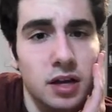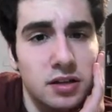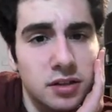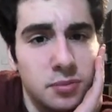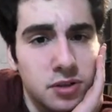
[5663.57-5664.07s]

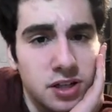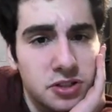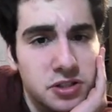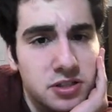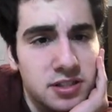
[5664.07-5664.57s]
number
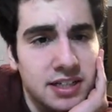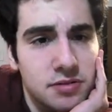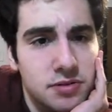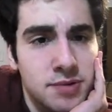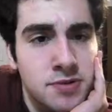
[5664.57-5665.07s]
100
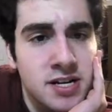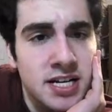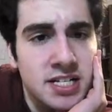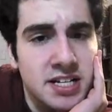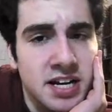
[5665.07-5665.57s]
number
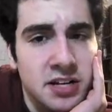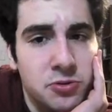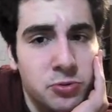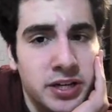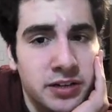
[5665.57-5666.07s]
98
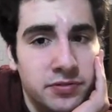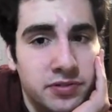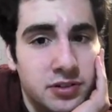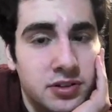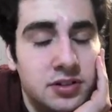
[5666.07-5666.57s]
weave
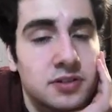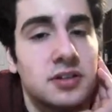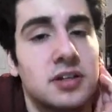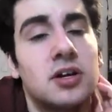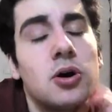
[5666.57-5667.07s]

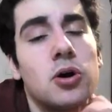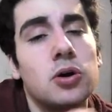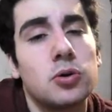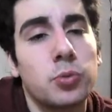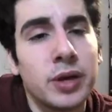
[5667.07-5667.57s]

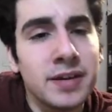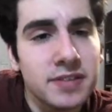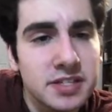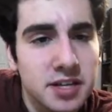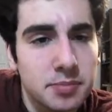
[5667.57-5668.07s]
weave
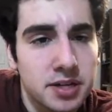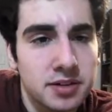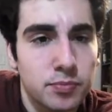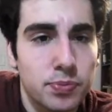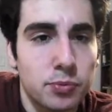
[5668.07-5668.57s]
is
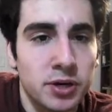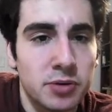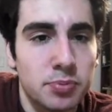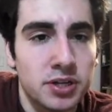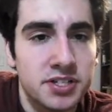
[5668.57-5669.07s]
something when you
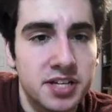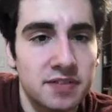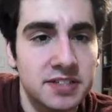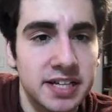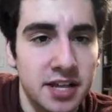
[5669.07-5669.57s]
put stuff
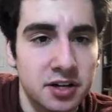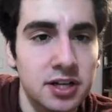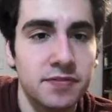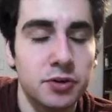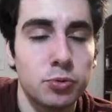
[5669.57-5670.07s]
together
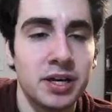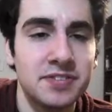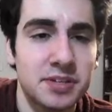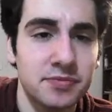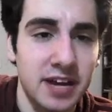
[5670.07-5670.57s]
if you weave
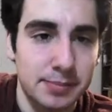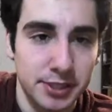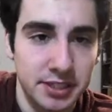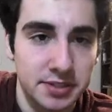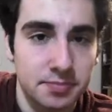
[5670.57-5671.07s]
some
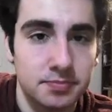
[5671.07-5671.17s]
fabrics